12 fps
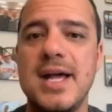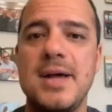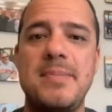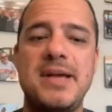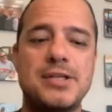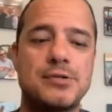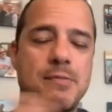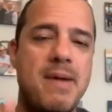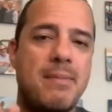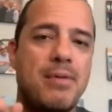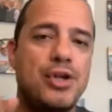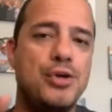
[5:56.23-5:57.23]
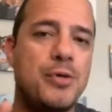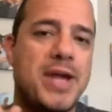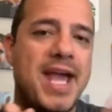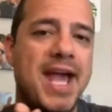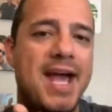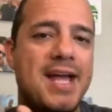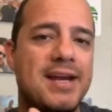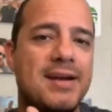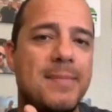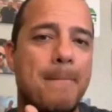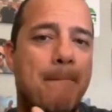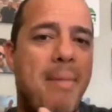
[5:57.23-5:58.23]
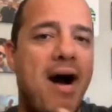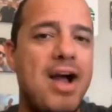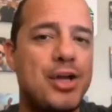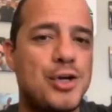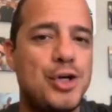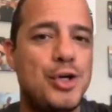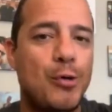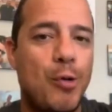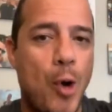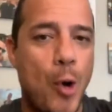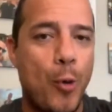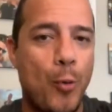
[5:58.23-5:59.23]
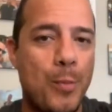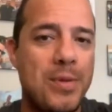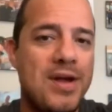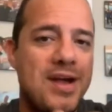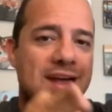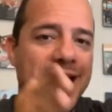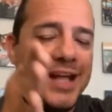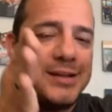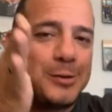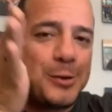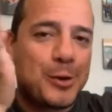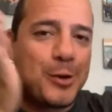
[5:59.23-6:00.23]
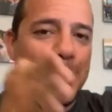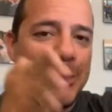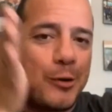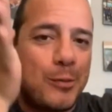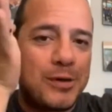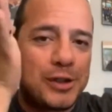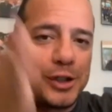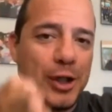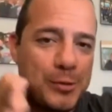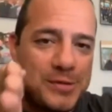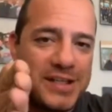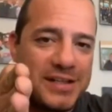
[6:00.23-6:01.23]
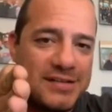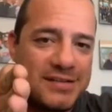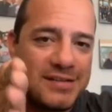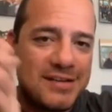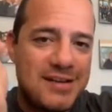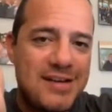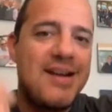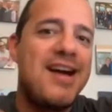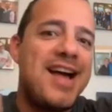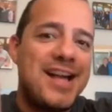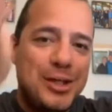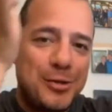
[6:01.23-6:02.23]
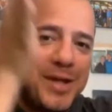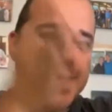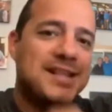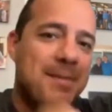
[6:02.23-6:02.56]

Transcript: Because remember, you can't buy your new home until your current home closes. You get the